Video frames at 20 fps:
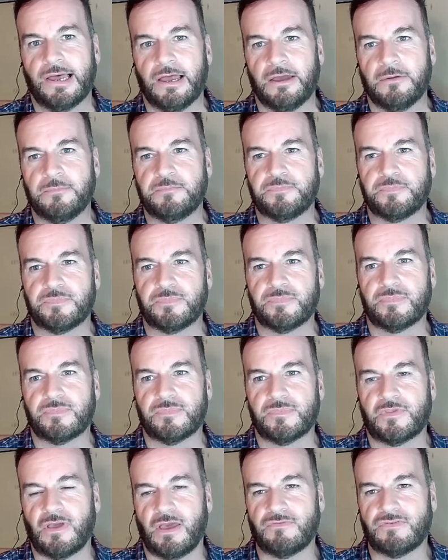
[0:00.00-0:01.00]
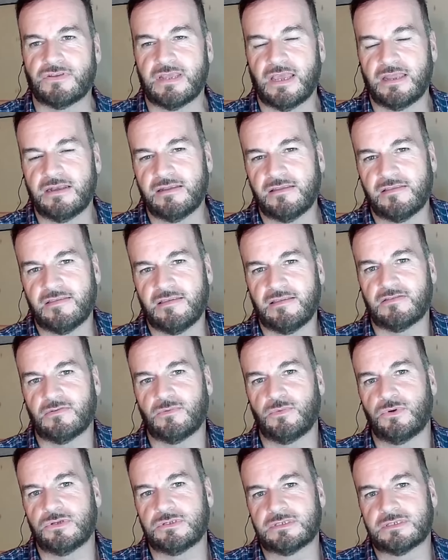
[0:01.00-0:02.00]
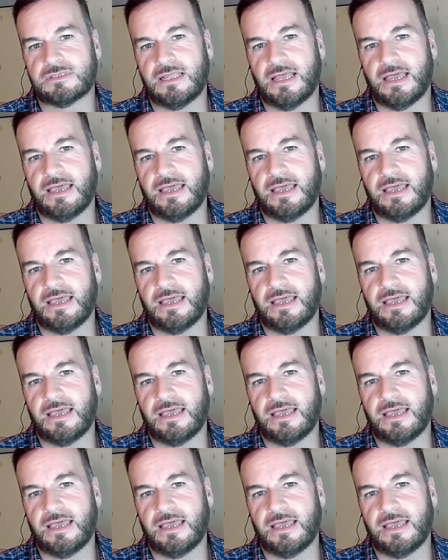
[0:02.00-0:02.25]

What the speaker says: So I have a tendency towards